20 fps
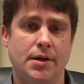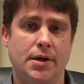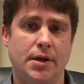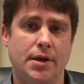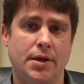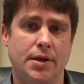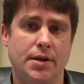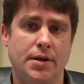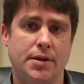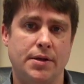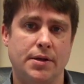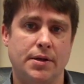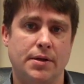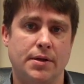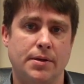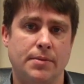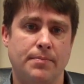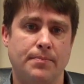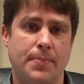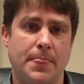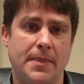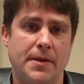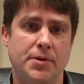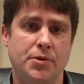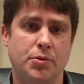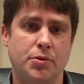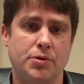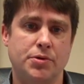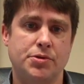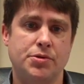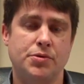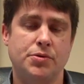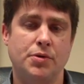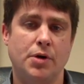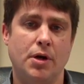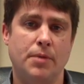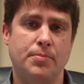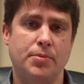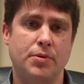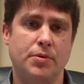And in order
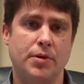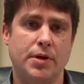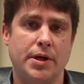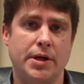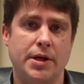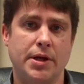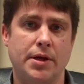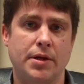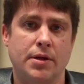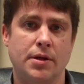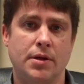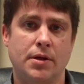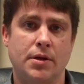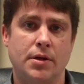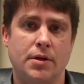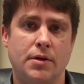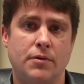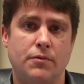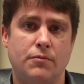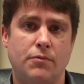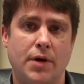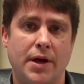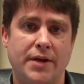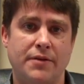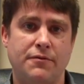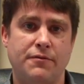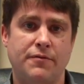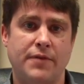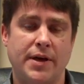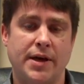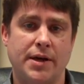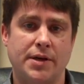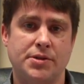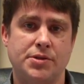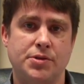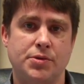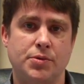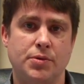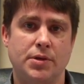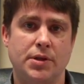to upgrade Write
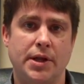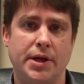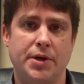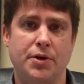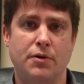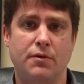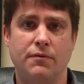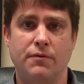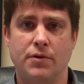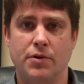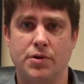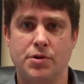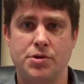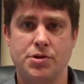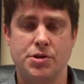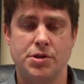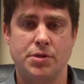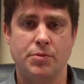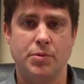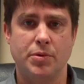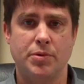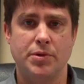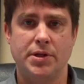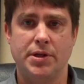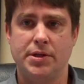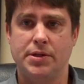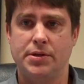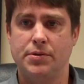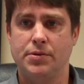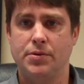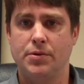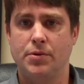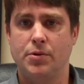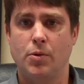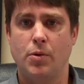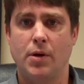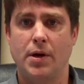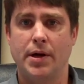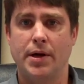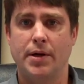Fax to a later version, we would need to
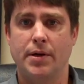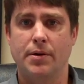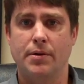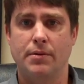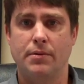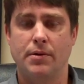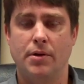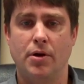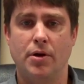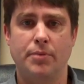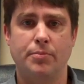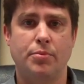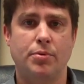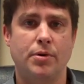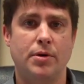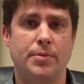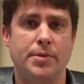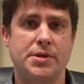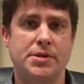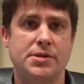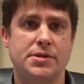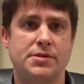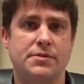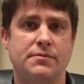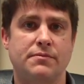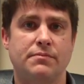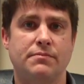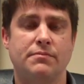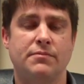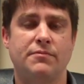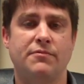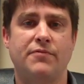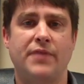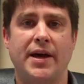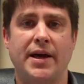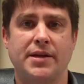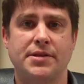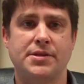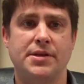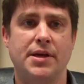acquire on-premise
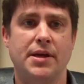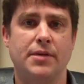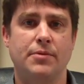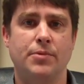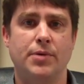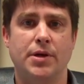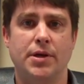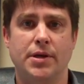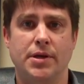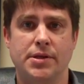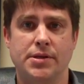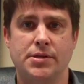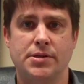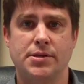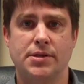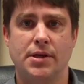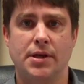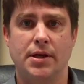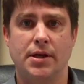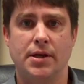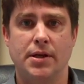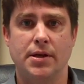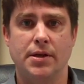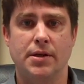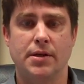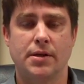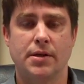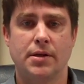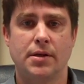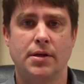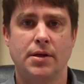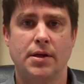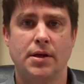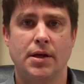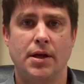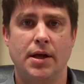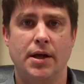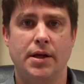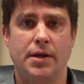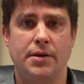fax gateways
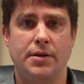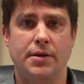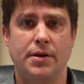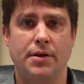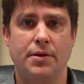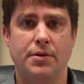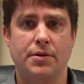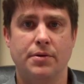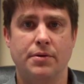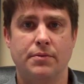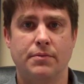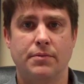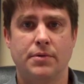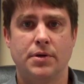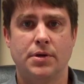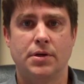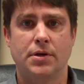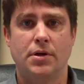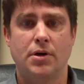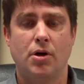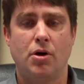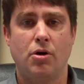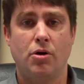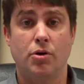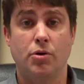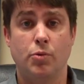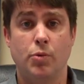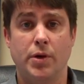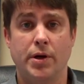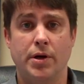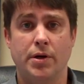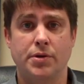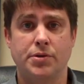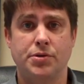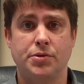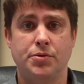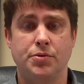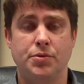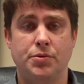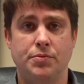and other hardware
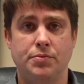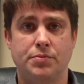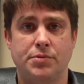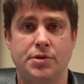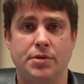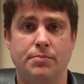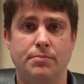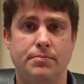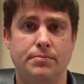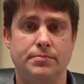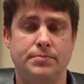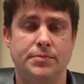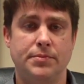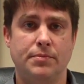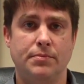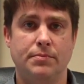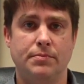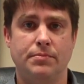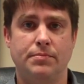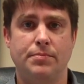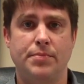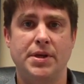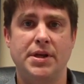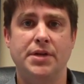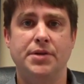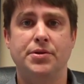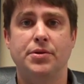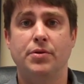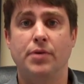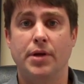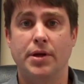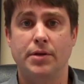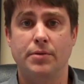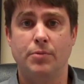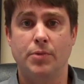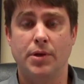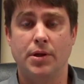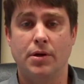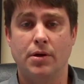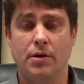to be
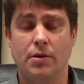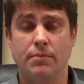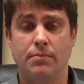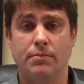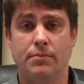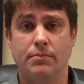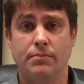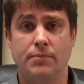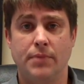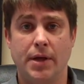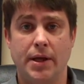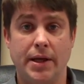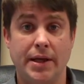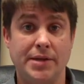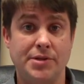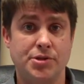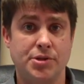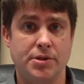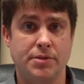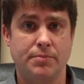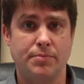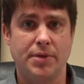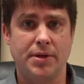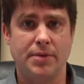integrated with our ancient